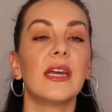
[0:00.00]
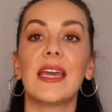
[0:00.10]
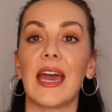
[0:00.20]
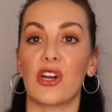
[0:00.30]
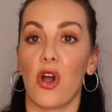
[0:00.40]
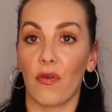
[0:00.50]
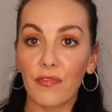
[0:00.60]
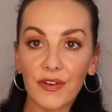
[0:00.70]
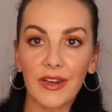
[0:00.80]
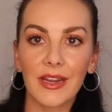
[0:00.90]
get
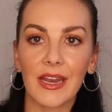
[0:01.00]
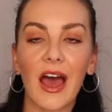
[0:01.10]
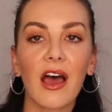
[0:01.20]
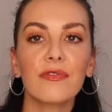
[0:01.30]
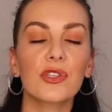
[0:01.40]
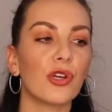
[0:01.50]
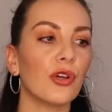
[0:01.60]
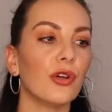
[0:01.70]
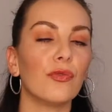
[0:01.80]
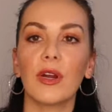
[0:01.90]
confident enough
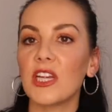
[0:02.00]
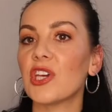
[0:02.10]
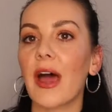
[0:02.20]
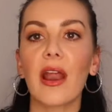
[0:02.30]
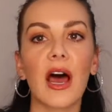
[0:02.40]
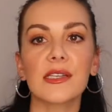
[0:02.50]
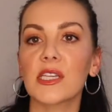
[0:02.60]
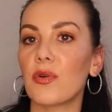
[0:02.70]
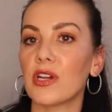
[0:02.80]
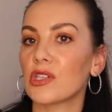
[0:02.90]
to reach out, ask
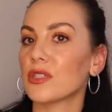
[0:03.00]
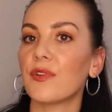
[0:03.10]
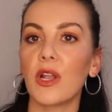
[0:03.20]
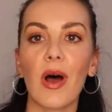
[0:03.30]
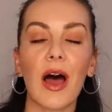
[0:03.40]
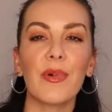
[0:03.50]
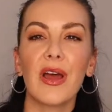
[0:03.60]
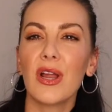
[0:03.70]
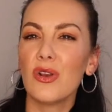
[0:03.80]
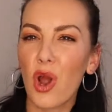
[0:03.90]
the questions, follow up,
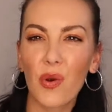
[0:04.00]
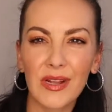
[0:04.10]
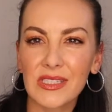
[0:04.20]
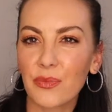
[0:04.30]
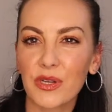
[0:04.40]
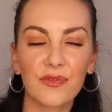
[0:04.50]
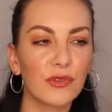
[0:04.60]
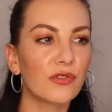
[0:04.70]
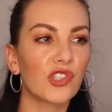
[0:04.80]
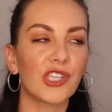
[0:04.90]
know when someone's
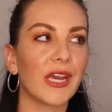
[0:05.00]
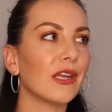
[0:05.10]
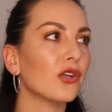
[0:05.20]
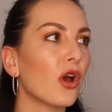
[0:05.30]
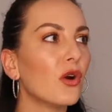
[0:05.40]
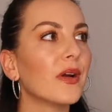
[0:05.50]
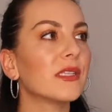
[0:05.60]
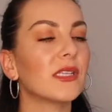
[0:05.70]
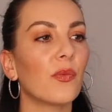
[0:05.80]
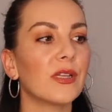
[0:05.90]
full of shit, know when
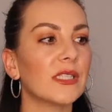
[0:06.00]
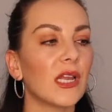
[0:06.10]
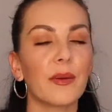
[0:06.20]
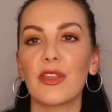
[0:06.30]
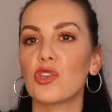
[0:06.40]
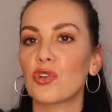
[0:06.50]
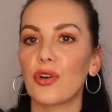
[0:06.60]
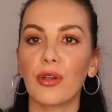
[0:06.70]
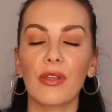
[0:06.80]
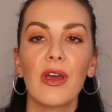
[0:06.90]
someone's telling me the
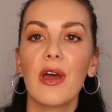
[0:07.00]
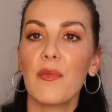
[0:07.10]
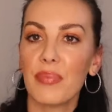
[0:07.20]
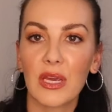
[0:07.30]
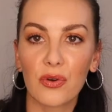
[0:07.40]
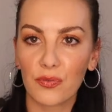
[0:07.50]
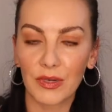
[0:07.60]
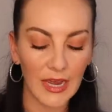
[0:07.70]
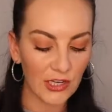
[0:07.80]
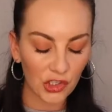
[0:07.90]
truth, pick good
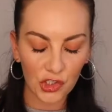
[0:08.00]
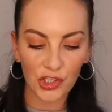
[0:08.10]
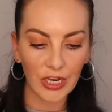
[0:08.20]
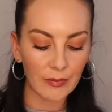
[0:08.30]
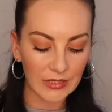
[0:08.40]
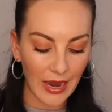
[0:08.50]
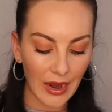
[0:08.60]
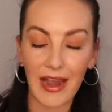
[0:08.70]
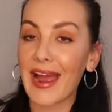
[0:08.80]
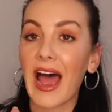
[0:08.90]
relationships.
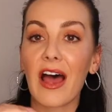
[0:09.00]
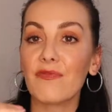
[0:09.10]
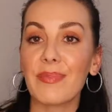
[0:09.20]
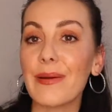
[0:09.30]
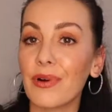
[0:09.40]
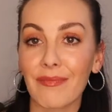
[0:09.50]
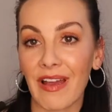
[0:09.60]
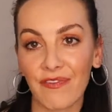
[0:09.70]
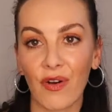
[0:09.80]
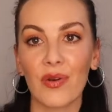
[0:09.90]
I have people in
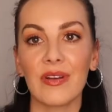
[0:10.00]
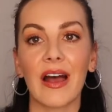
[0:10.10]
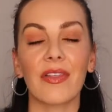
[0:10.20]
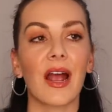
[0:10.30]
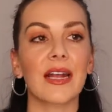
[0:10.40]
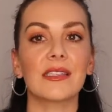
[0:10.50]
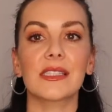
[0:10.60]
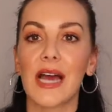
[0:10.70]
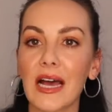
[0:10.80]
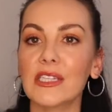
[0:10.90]
my phone now that I can
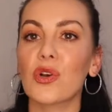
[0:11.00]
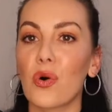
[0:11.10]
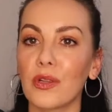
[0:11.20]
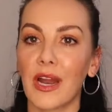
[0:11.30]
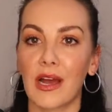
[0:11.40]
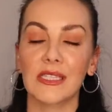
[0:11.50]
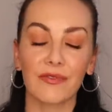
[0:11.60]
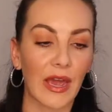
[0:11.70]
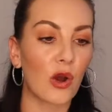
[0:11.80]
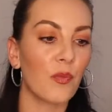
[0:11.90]
start to call and ask
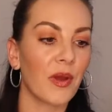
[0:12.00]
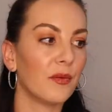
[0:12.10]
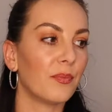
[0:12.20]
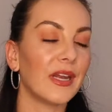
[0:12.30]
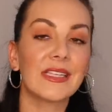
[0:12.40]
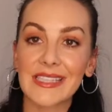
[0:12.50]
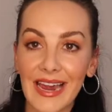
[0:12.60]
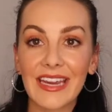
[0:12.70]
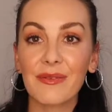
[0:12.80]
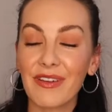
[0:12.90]
for help, but it's
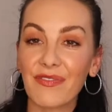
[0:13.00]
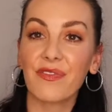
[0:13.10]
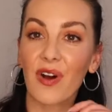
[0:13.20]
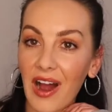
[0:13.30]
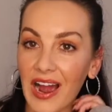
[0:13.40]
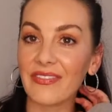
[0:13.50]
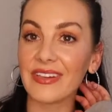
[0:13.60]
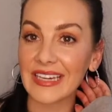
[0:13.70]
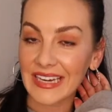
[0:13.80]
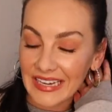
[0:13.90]
taken me 5
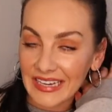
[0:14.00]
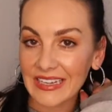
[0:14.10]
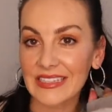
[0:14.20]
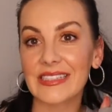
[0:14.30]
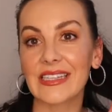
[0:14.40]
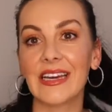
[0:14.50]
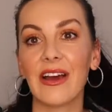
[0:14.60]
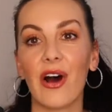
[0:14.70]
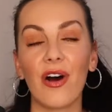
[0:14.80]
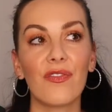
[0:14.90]
years
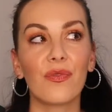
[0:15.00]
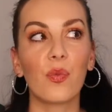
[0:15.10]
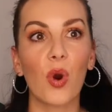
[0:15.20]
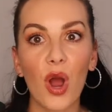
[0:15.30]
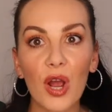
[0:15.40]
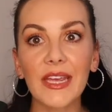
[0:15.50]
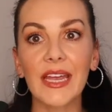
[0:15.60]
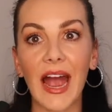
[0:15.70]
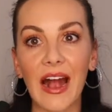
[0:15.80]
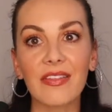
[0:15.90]
of
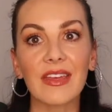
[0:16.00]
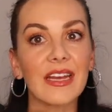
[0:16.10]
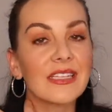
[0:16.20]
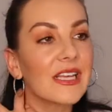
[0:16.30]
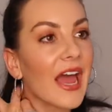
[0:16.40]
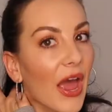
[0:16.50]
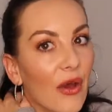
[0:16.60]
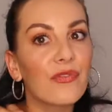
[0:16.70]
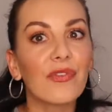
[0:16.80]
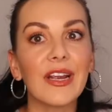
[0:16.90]
working at this
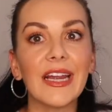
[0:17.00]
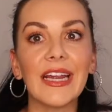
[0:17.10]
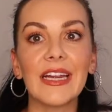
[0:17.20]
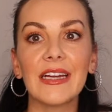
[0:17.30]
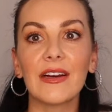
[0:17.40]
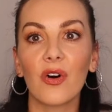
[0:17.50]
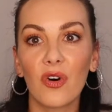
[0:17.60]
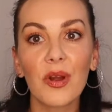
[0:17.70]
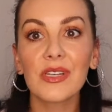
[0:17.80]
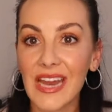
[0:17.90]

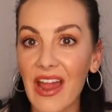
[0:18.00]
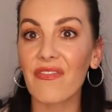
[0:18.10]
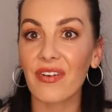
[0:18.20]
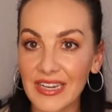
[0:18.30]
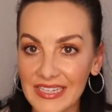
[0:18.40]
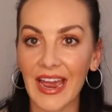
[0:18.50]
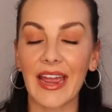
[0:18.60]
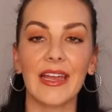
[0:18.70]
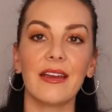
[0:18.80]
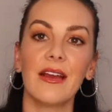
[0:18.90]
almost every
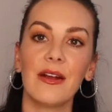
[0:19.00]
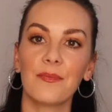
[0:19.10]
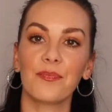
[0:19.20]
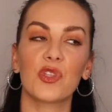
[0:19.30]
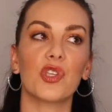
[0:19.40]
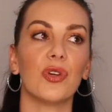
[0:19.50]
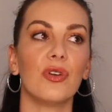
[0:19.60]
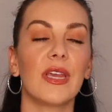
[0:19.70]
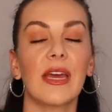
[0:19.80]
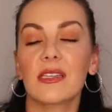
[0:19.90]
day
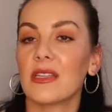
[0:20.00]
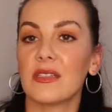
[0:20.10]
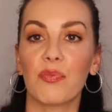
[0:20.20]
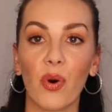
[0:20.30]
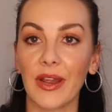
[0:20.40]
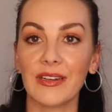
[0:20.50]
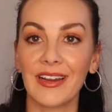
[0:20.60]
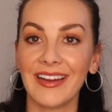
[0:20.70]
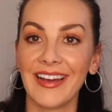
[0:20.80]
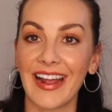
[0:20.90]
to get to this point.
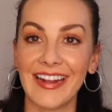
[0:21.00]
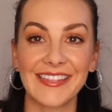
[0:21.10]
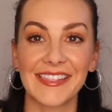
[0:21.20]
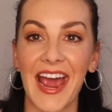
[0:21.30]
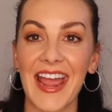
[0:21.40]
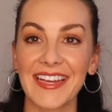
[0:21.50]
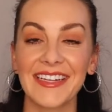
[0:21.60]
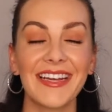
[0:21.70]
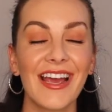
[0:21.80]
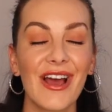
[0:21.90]
It's
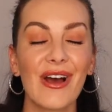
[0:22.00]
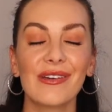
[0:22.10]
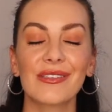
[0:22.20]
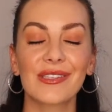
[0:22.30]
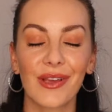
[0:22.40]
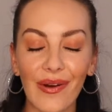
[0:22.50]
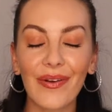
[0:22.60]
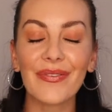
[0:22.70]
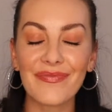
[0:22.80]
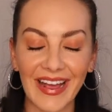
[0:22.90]
taken so
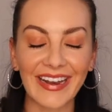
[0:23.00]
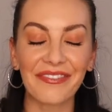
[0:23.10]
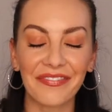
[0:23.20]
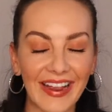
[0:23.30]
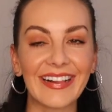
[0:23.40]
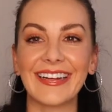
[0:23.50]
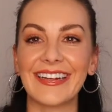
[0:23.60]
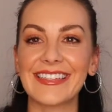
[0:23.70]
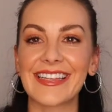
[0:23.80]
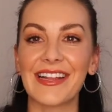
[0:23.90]
many
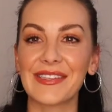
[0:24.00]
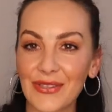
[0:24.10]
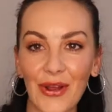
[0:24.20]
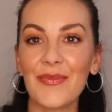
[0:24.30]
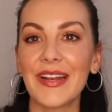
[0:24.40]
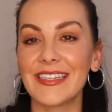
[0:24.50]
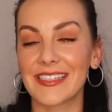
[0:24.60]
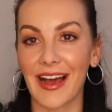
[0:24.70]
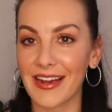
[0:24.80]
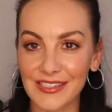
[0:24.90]
failures and so many
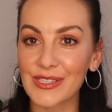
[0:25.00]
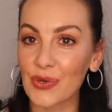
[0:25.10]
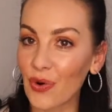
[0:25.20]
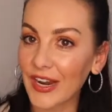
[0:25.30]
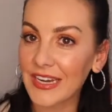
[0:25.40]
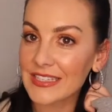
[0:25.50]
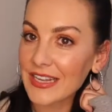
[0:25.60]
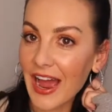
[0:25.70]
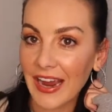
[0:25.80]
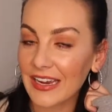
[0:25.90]
disaster stories
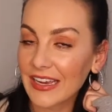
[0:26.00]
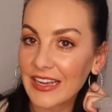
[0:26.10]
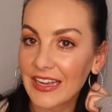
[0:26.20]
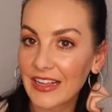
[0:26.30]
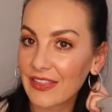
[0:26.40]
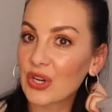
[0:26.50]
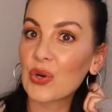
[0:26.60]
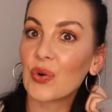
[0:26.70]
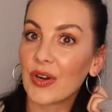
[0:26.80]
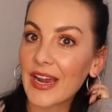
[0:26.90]
like the
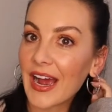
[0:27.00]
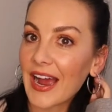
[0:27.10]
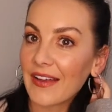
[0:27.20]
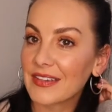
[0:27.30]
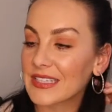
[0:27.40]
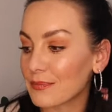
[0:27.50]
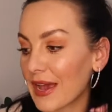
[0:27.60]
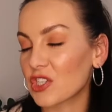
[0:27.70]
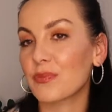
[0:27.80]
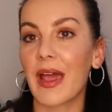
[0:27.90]
courier and the
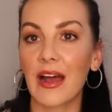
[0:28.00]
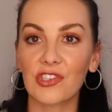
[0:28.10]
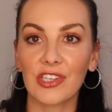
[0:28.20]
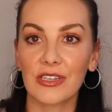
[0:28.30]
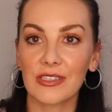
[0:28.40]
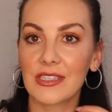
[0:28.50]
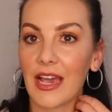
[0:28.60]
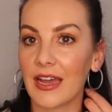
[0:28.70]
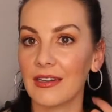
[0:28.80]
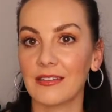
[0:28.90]
smashed pouches
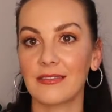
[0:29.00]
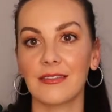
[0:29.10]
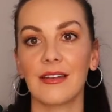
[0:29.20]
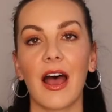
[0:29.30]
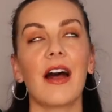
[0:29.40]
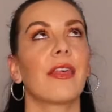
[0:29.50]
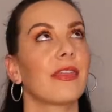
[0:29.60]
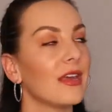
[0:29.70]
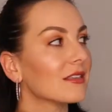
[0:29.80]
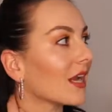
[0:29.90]
and other
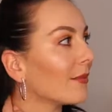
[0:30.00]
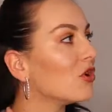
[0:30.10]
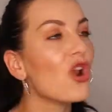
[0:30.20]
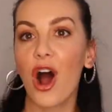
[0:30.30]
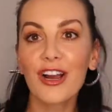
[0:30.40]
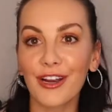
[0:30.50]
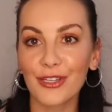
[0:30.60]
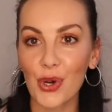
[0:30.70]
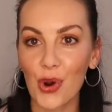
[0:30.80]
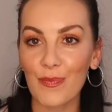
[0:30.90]
things that I'm not gonna
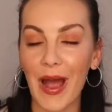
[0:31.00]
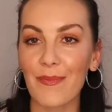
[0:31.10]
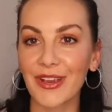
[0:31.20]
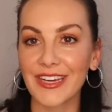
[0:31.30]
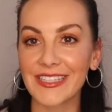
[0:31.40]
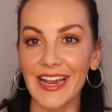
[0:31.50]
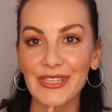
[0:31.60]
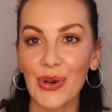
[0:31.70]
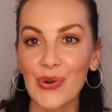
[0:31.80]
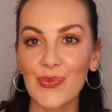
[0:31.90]
talk about because I
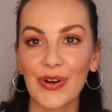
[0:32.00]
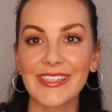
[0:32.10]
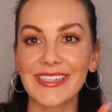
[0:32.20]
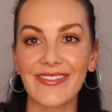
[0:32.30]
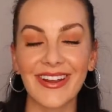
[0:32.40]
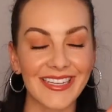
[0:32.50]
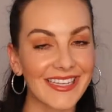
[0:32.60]
don't want to give it